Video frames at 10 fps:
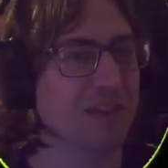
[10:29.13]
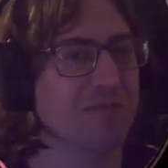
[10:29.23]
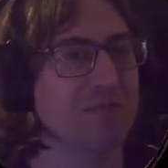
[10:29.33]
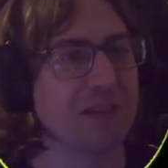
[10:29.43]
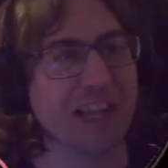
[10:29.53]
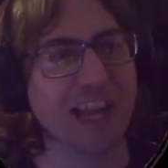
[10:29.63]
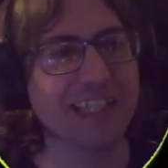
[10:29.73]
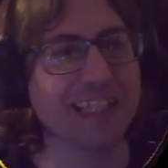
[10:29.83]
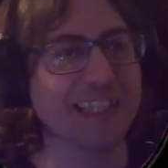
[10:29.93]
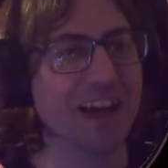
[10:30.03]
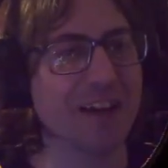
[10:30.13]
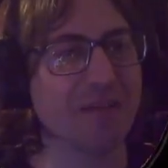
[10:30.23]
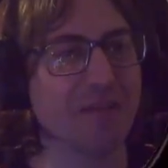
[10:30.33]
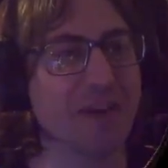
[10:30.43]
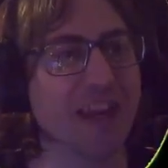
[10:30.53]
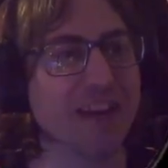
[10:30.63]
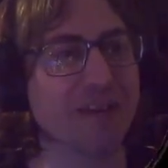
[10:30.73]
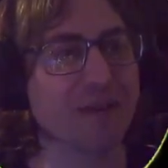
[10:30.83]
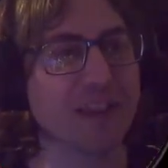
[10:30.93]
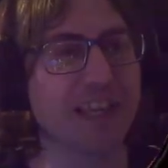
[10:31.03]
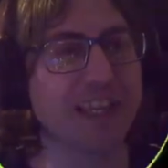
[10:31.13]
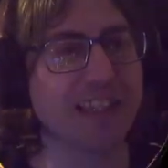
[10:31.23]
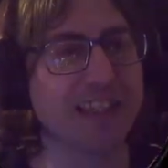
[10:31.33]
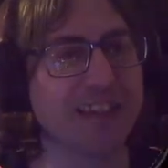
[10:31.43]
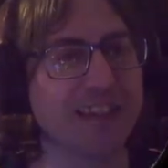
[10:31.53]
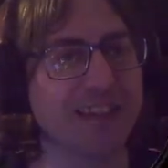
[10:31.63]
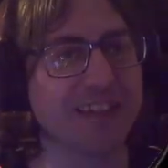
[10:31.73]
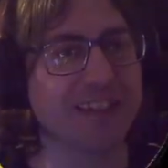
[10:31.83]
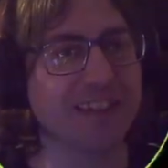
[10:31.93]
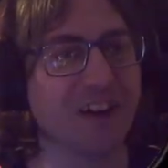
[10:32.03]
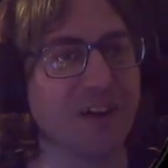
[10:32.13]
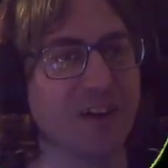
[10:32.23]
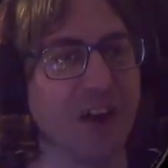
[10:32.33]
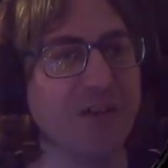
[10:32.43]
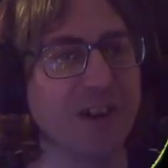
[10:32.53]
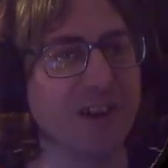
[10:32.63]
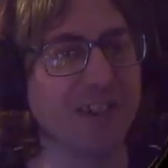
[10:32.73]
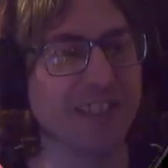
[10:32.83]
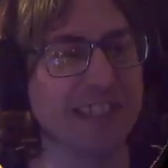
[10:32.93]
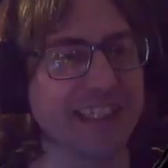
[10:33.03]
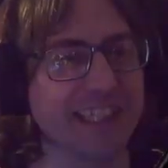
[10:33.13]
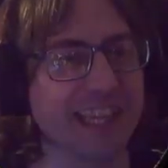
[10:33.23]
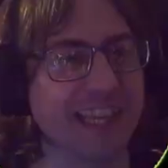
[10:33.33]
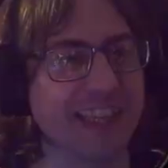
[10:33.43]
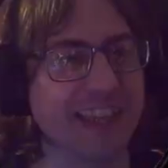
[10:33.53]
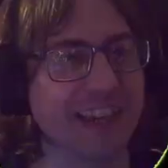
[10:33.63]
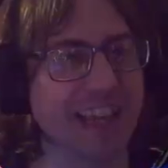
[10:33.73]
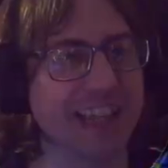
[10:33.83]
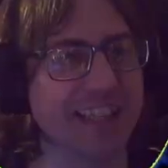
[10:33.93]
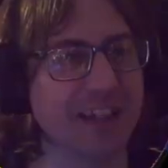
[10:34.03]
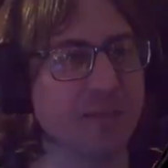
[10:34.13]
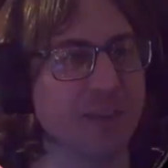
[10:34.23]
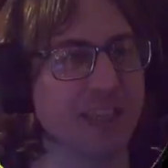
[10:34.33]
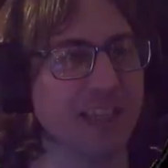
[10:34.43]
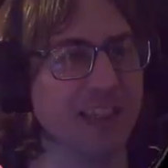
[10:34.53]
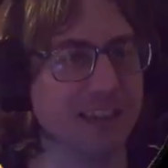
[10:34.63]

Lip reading: But I guess, you know, fear of the unknown and under the sea, I guess, could be.